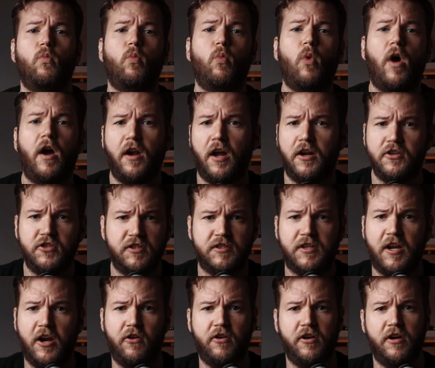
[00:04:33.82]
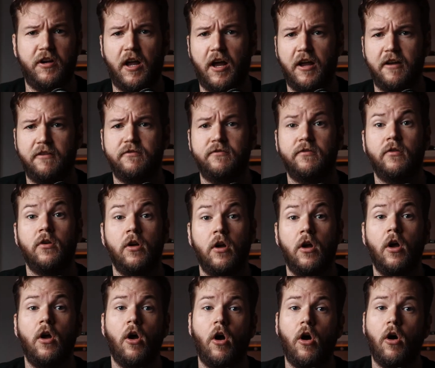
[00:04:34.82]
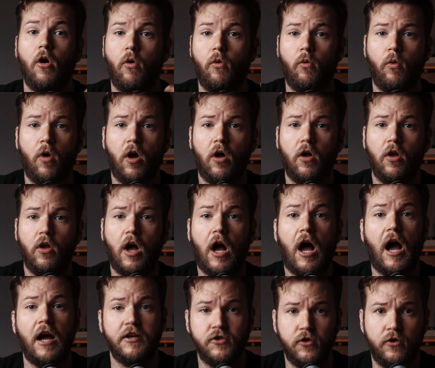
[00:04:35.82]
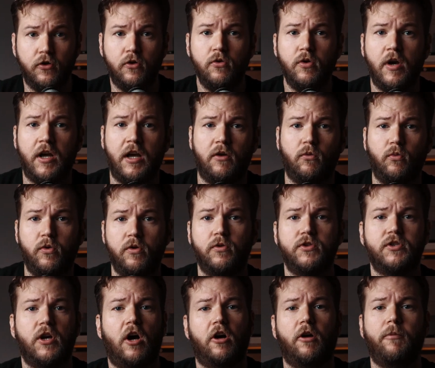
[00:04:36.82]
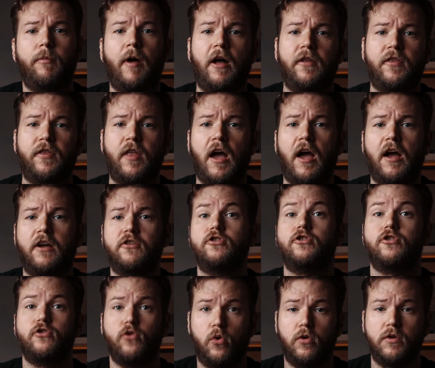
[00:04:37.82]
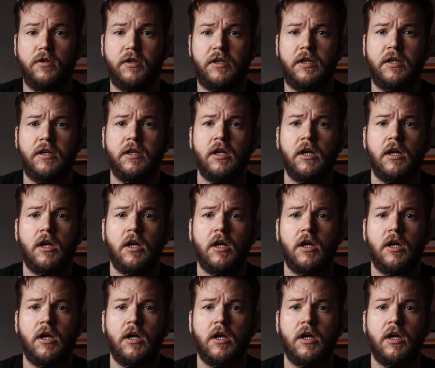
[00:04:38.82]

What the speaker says: why not just carry a knife? Well, I do, and we will talk about that shortly,